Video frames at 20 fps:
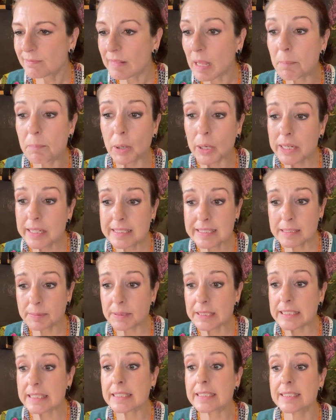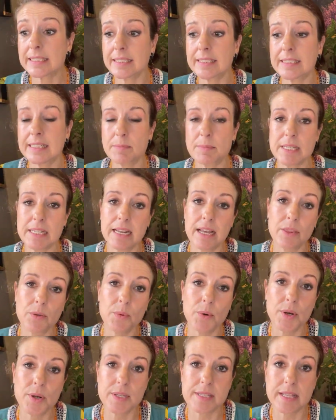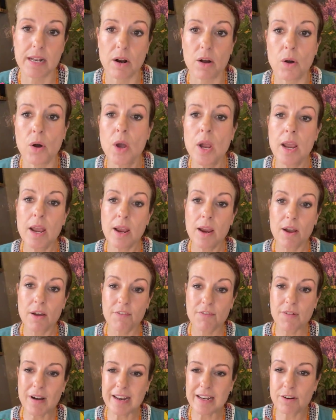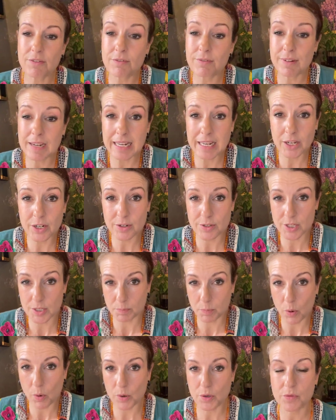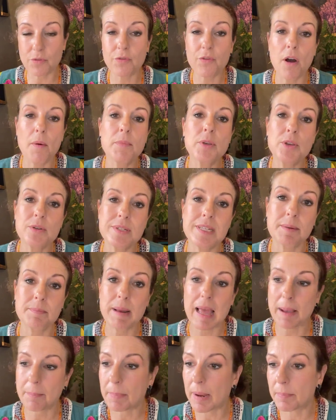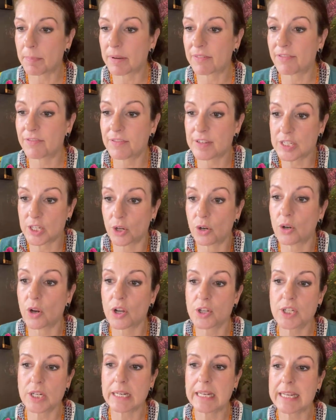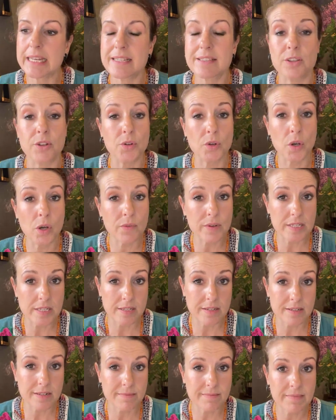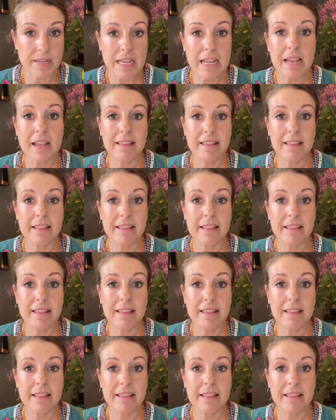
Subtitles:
Body systems, in other words, that are finding really good support from using black pepper physiologically is the nervous system,